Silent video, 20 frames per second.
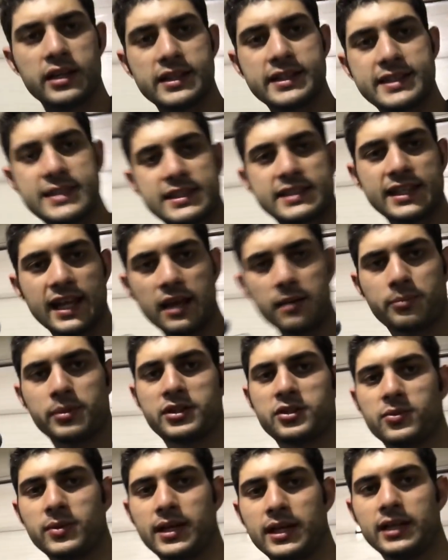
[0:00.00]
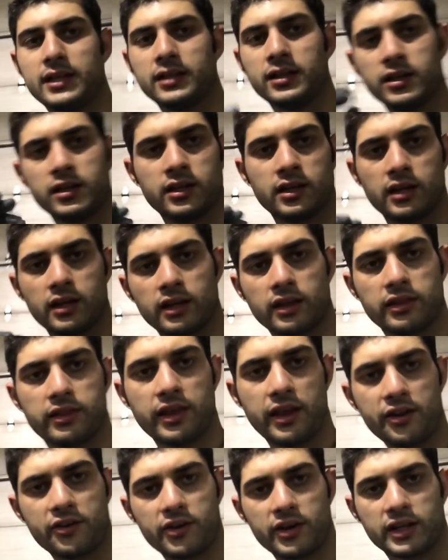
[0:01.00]
Stay between
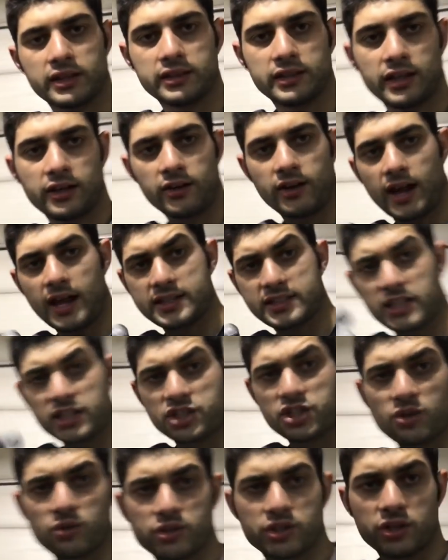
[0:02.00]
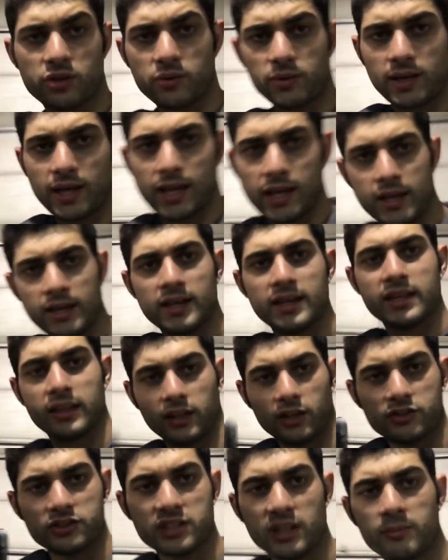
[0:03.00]
there and there as I showed you, okay?
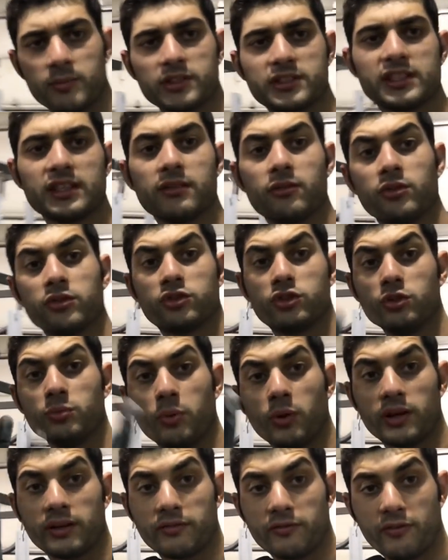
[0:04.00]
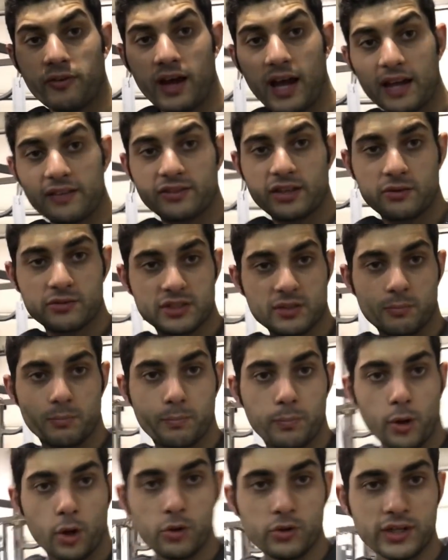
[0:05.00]
There's number 2.5. That was a
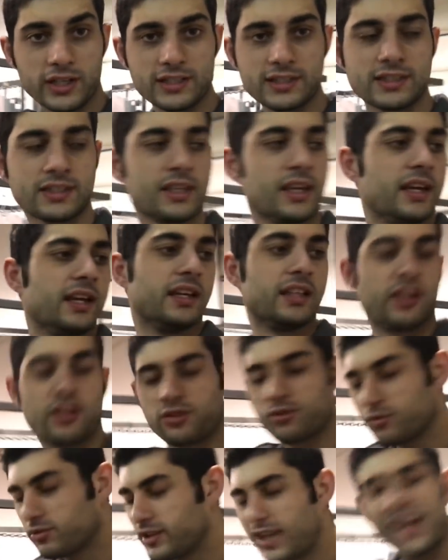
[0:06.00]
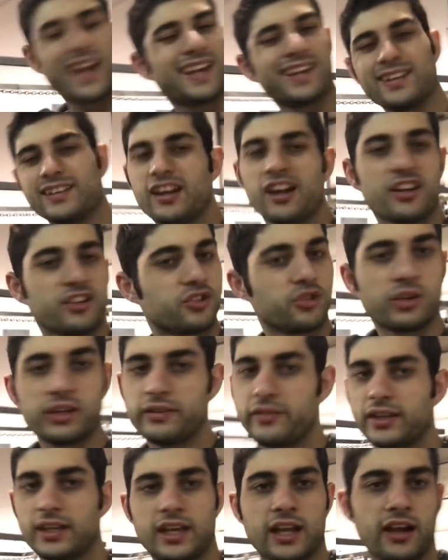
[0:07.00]
bonus. Threw that in there, don't
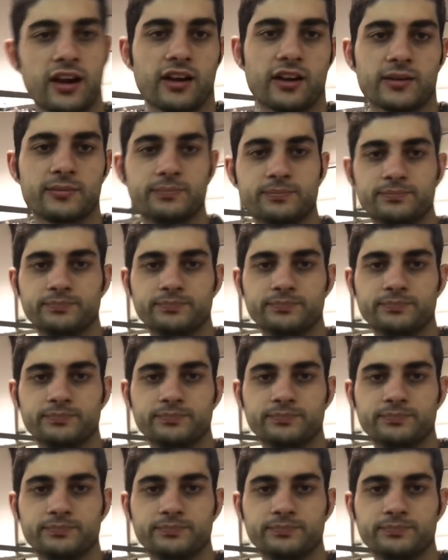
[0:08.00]
even care.